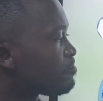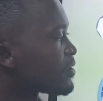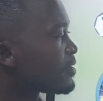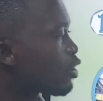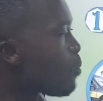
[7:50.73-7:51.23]

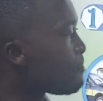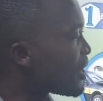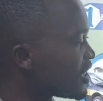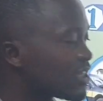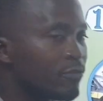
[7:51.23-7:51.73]
the
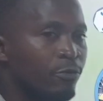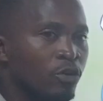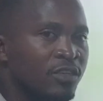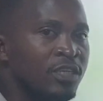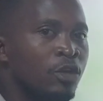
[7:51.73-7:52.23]
compression
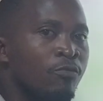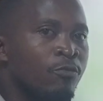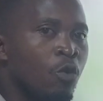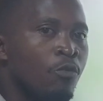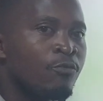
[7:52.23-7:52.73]
force, it
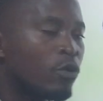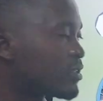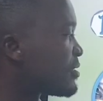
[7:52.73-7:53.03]
will force